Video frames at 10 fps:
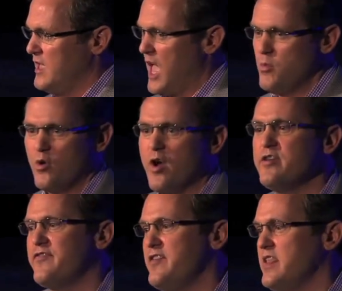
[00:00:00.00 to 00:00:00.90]
And we were
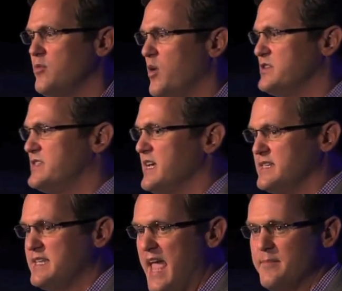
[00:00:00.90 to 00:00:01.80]
undefeated, won
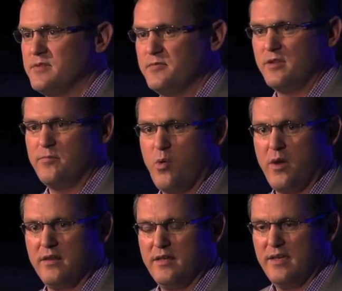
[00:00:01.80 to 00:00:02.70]
6 games up to the
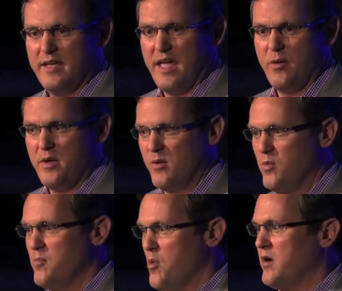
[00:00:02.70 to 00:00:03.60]
point, and we had
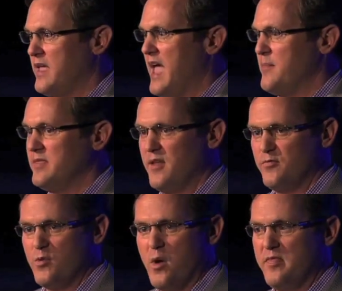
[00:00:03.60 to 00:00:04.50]
one more game, and then
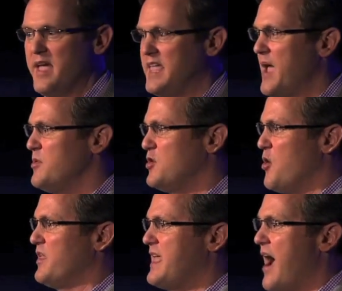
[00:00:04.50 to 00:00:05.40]
if we won that game, we'd go
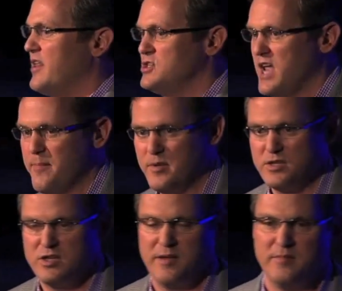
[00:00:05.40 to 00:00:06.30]
to the county
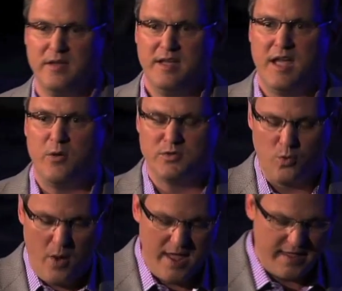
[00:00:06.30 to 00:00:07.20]
championship. It was a
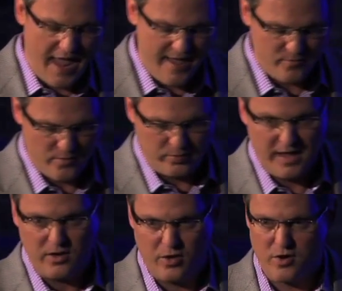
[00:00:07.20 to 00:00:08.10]
away game. We were
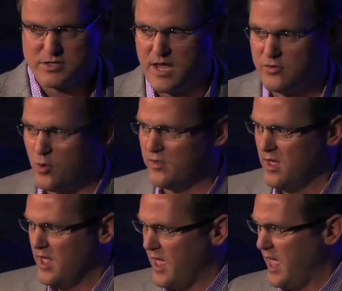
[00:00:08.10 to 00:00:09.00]
playing Clarkstown North,
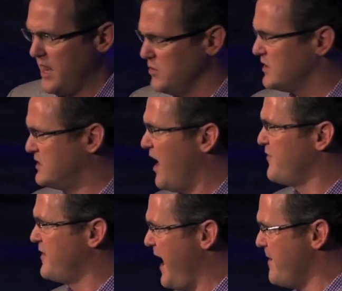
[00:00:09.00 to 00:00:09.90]
and it was a
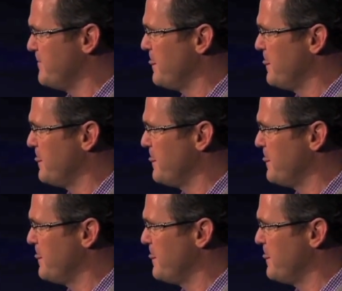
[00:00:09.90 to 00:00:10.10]
tough game.